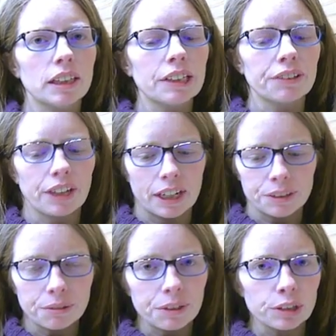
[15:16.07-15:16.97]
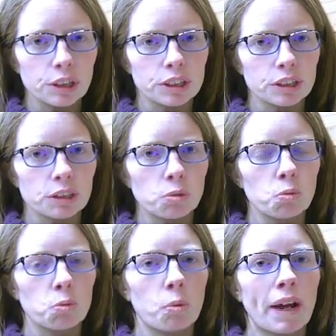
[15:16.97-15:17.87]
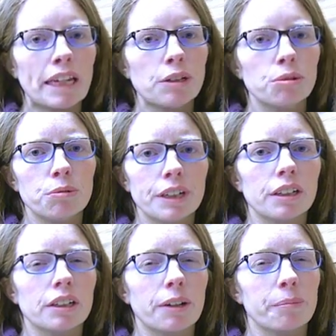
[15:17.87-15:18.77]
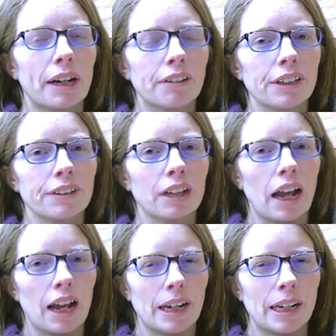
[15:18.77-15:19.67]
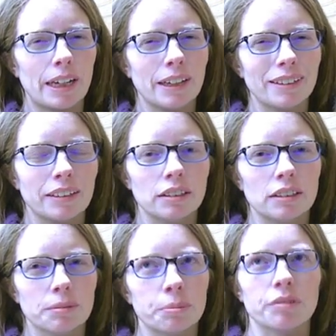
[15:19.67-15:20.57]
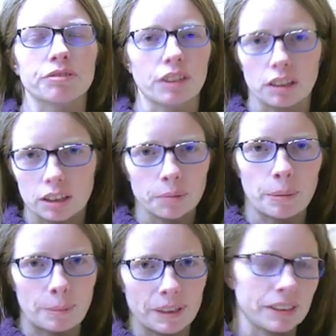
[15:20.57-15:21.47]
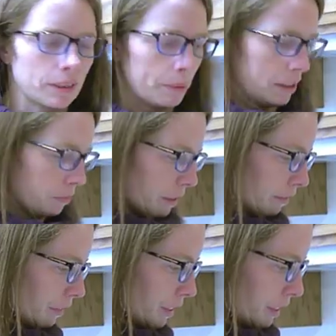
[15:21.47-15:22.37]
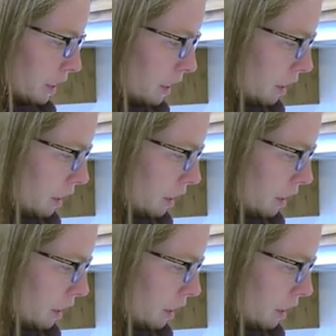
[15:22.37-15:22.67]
Either that or they're just way gooier a brownie than I prefer, maybe is the best way to phrase it.